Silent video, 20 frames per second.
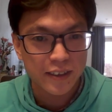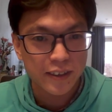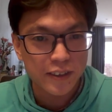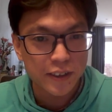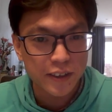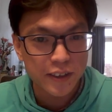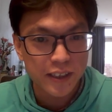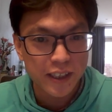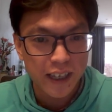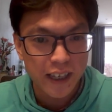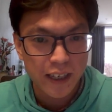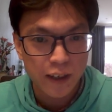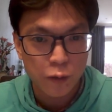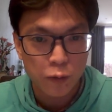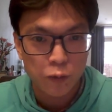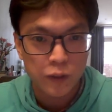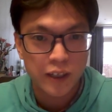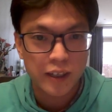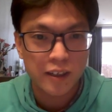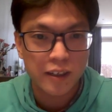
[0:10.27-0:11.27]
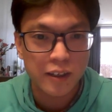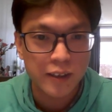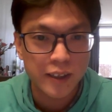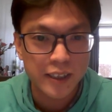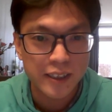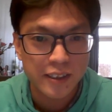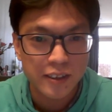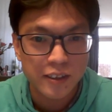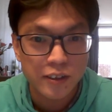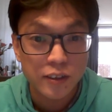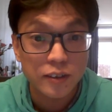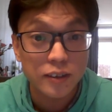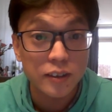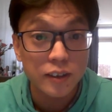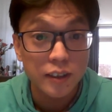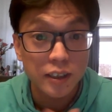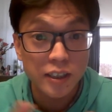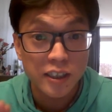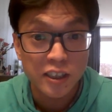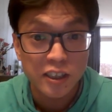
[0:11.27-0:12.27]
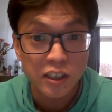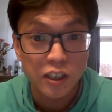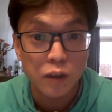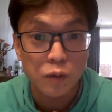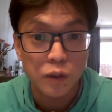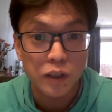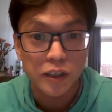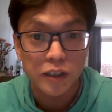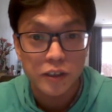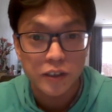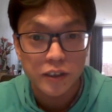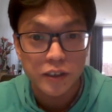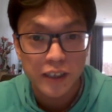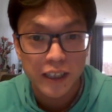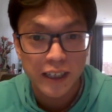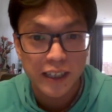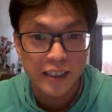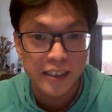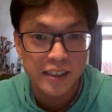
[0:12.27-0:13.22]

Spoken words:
today we're going to Snowworld, and